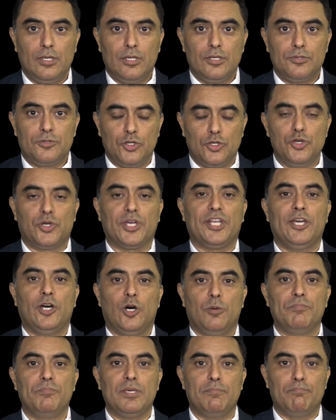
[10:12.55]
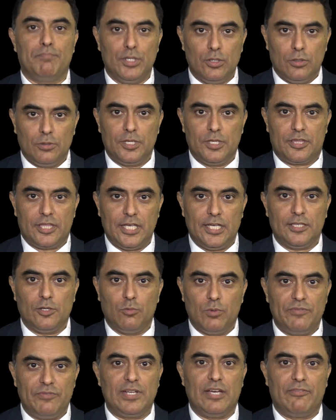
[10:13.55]
so you can help me build the thing that
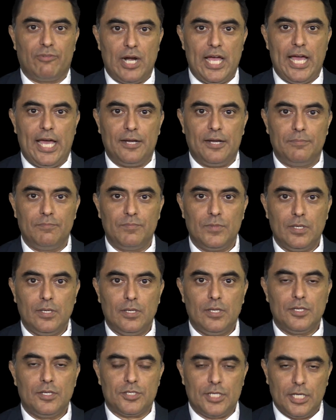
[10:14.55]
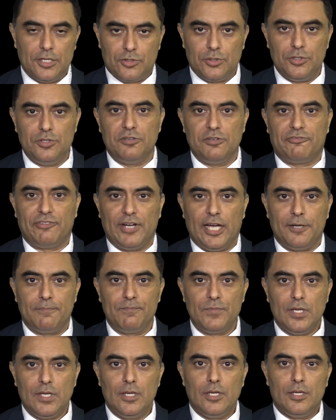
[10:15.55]
we've never had. Central Unified,
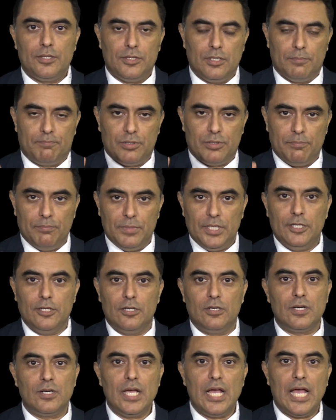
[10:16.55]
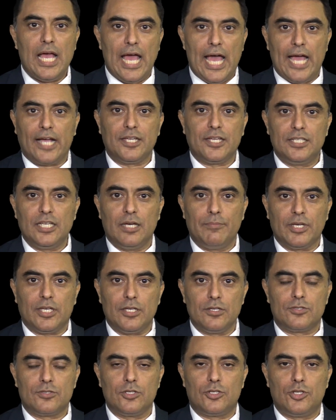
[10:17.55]
the premier academic
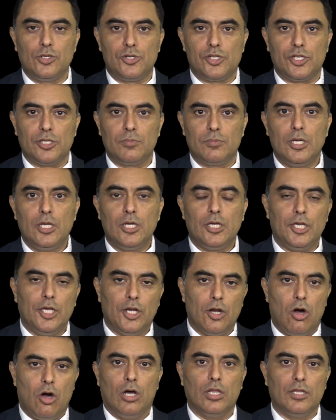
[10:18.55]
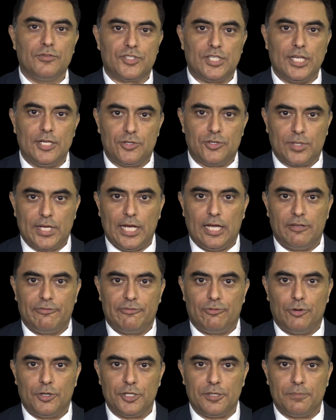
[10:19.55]
institution in all of Central
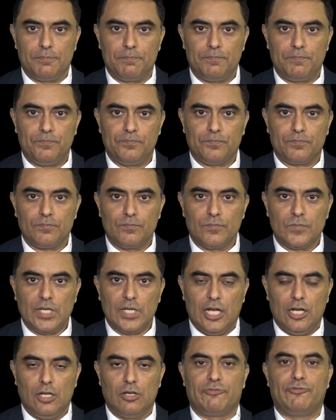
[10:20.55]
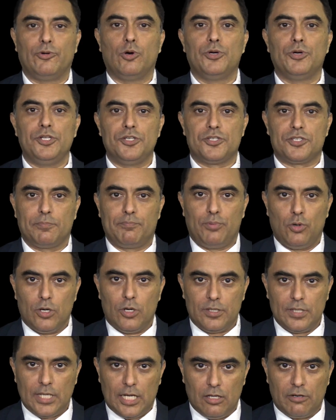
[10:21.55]
California. I look forward to your support
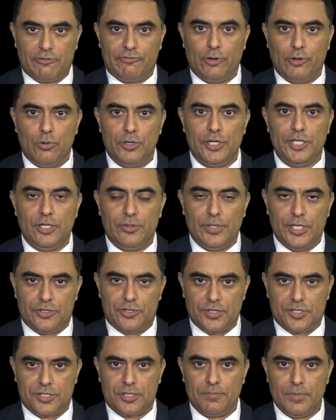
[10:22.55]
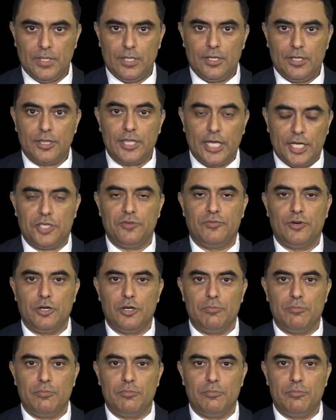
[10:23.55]
and I look forward to your interest. Thank you very